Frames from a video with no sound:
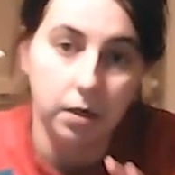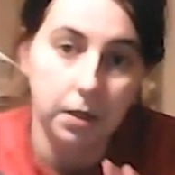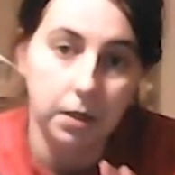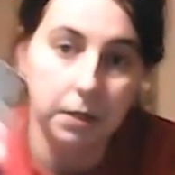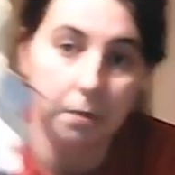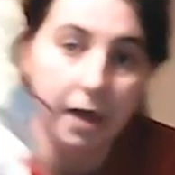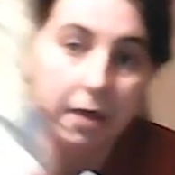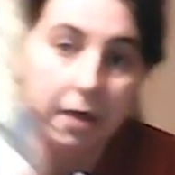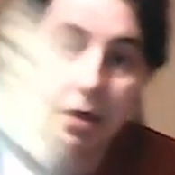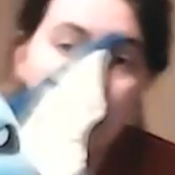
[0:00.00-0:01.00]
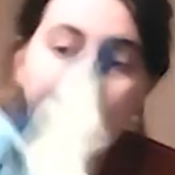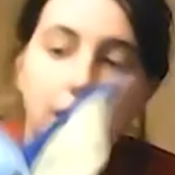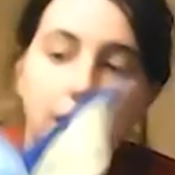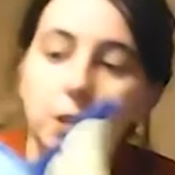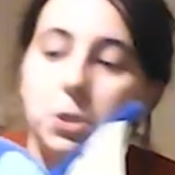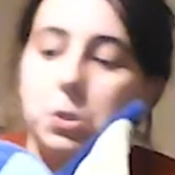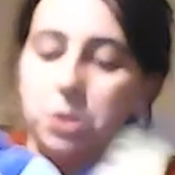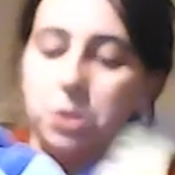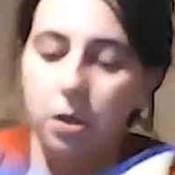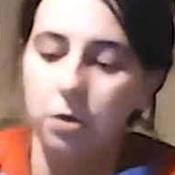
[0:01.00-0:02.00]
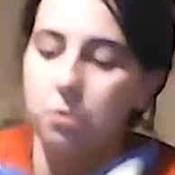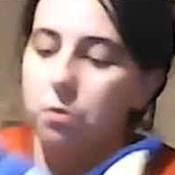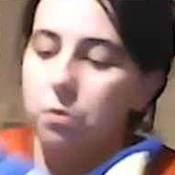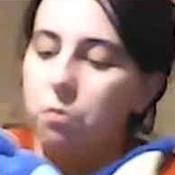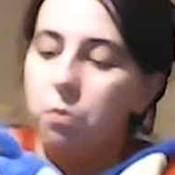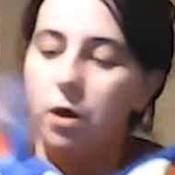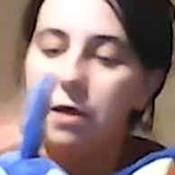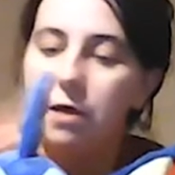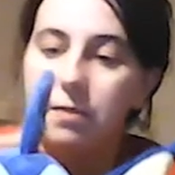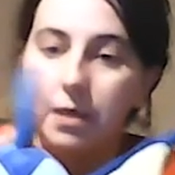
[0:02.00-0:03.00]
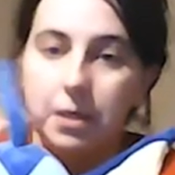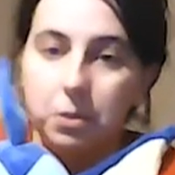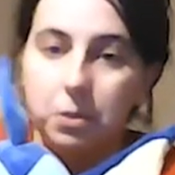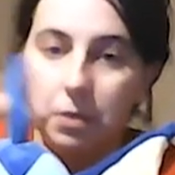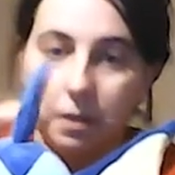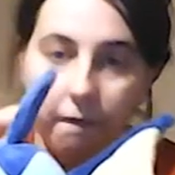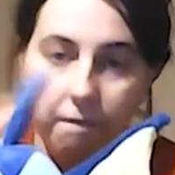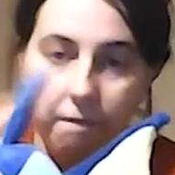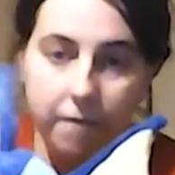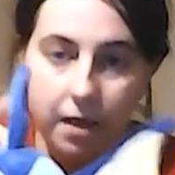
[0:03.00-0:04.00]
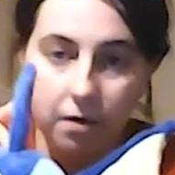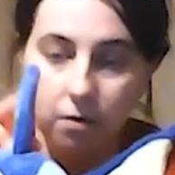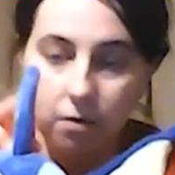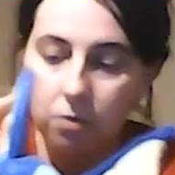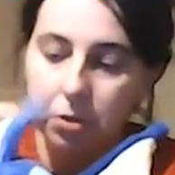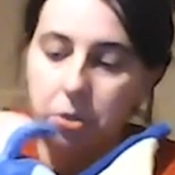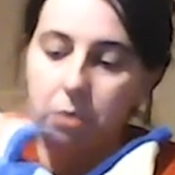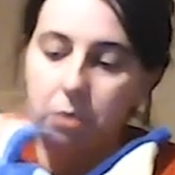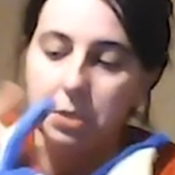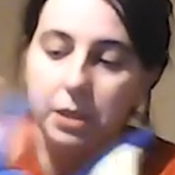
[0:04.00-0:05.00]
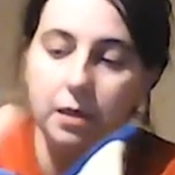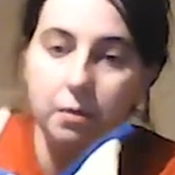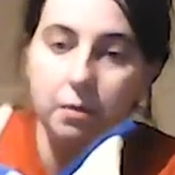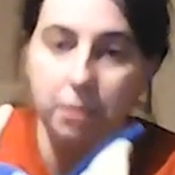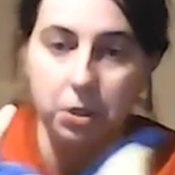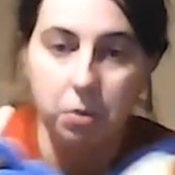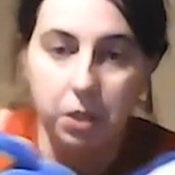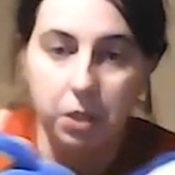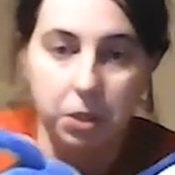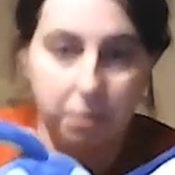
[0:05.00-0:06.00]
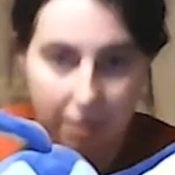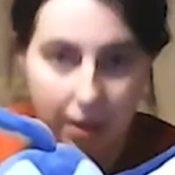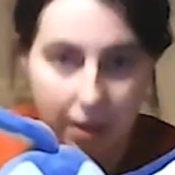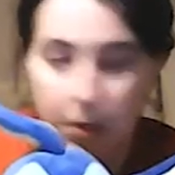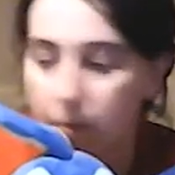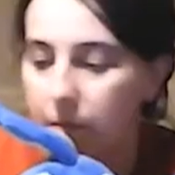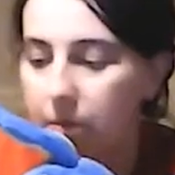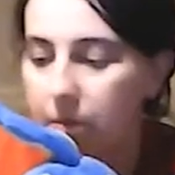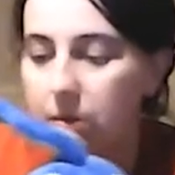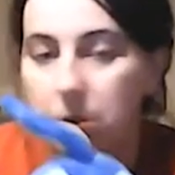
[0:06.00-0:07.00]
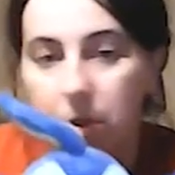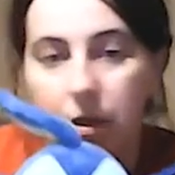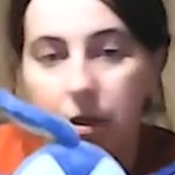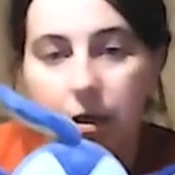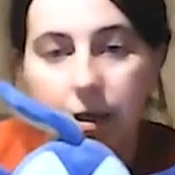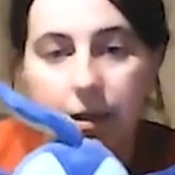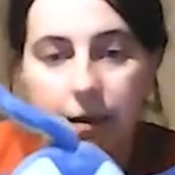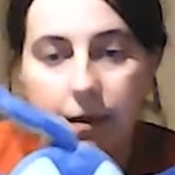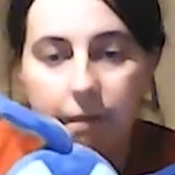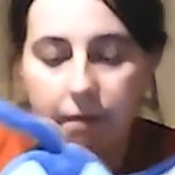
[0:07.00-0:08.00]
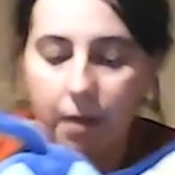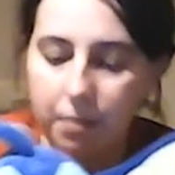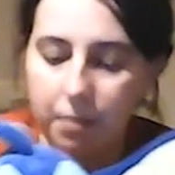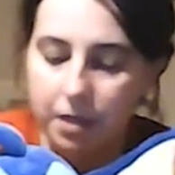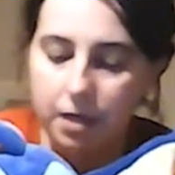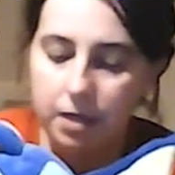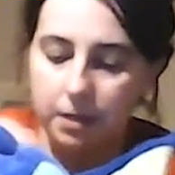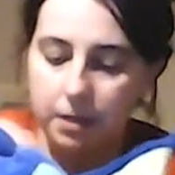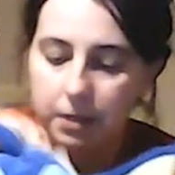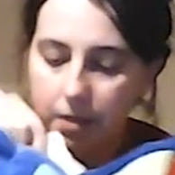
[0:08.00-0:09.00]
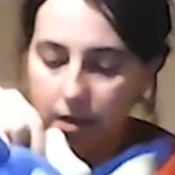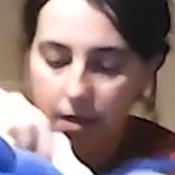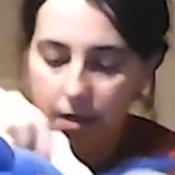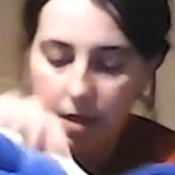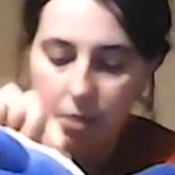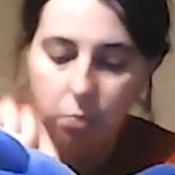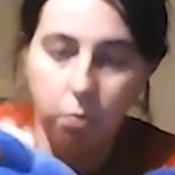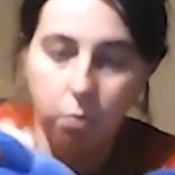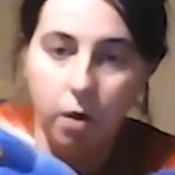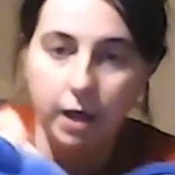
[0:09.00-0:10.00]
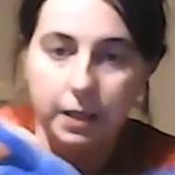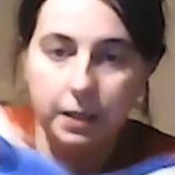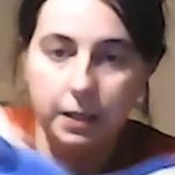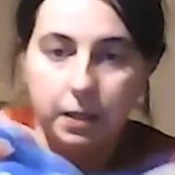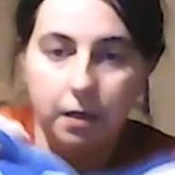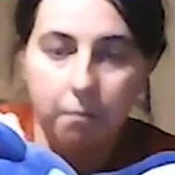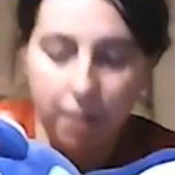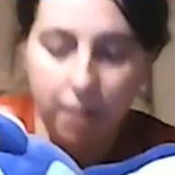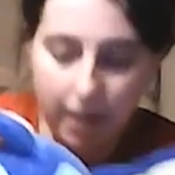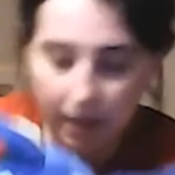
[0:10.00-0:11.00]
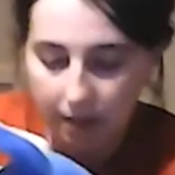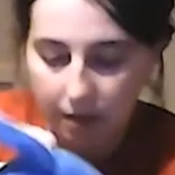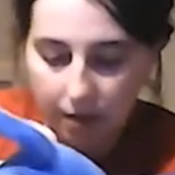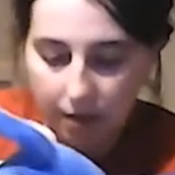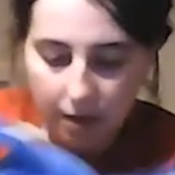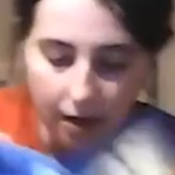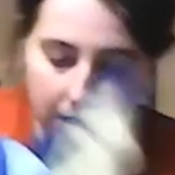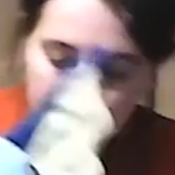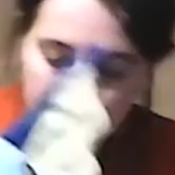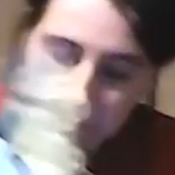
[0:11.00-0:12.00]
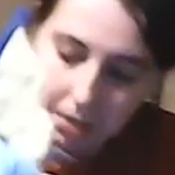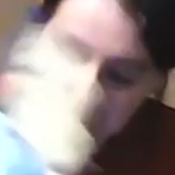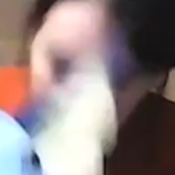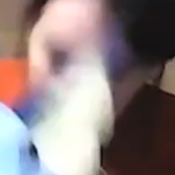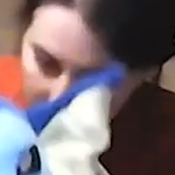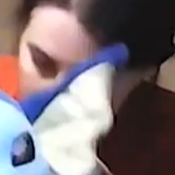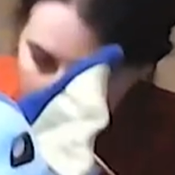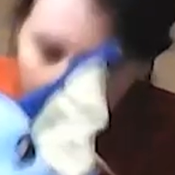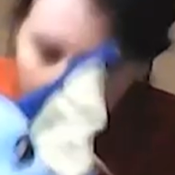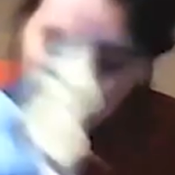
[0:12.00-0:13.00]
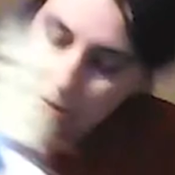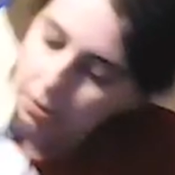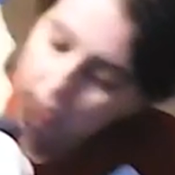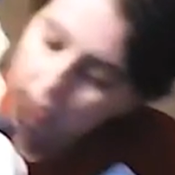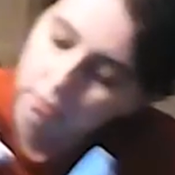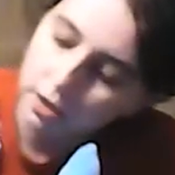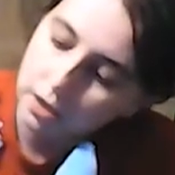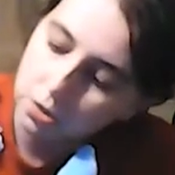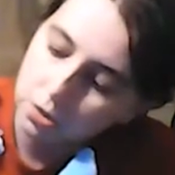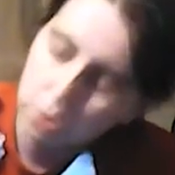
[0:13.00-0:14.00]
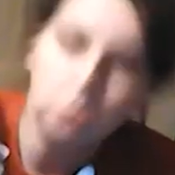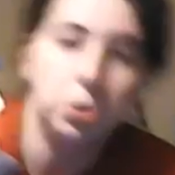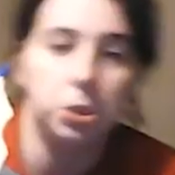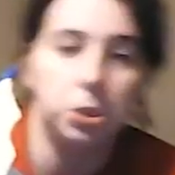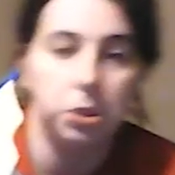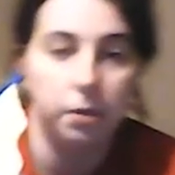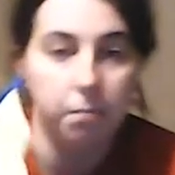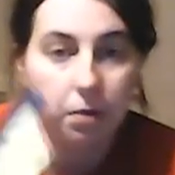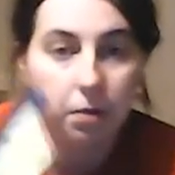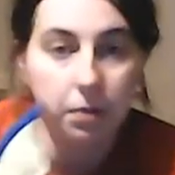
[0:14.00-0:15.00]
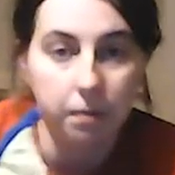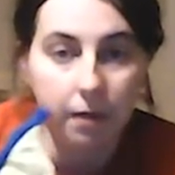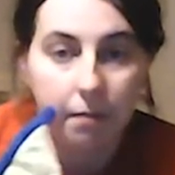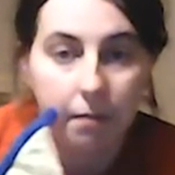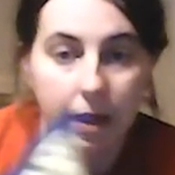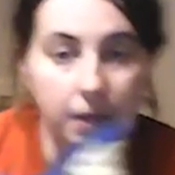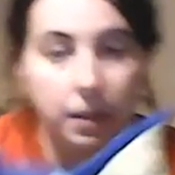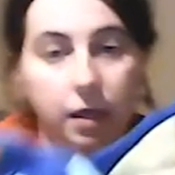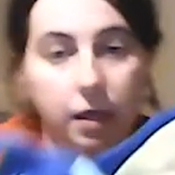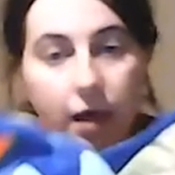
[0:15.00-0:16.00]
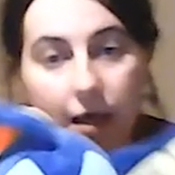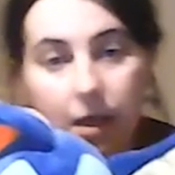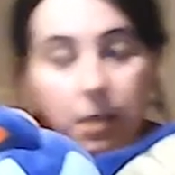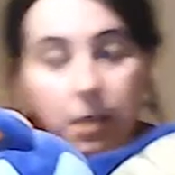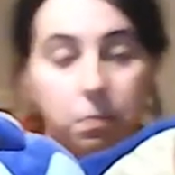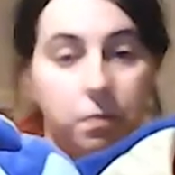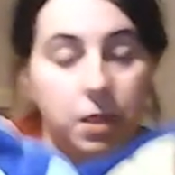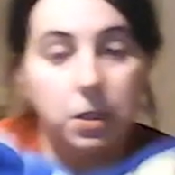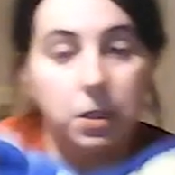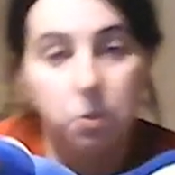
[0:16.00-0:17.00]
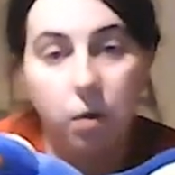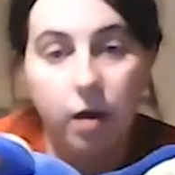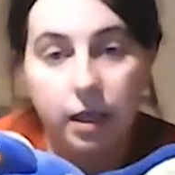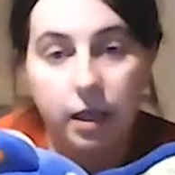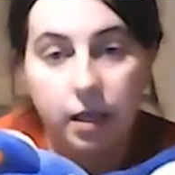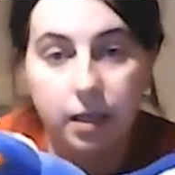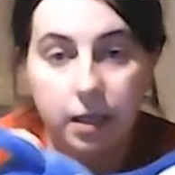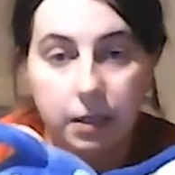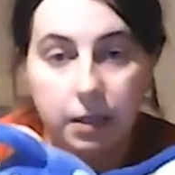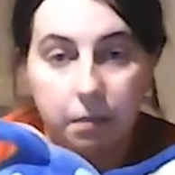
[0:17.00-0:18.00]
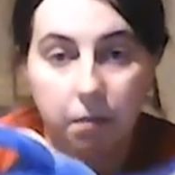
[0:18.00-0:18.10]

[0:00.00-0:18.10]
to make, and it's so worth it. He's got his little fin on the top, which is a little bit squished, but that's from the box. His little flappy ears, his white mane, and he's just absolutely gorgeous and beautifully made. And this is why he is my